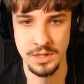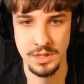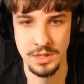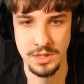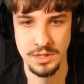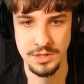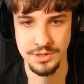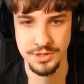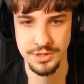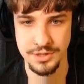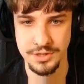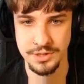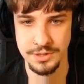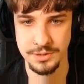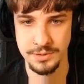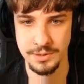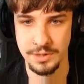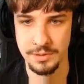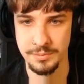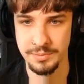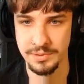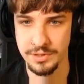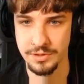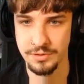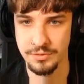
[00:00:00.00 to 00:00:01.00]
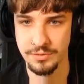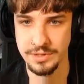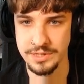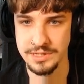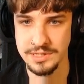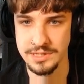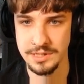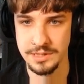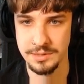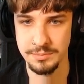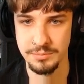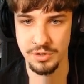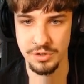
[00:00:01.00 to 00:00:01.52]
just to help increase
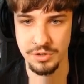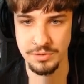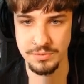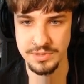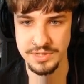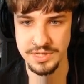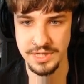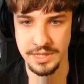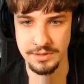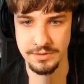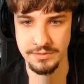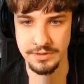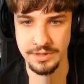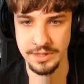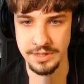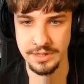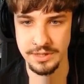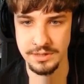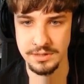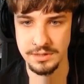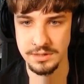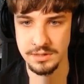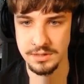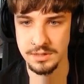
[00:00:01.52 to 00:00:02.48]
the mono integrity,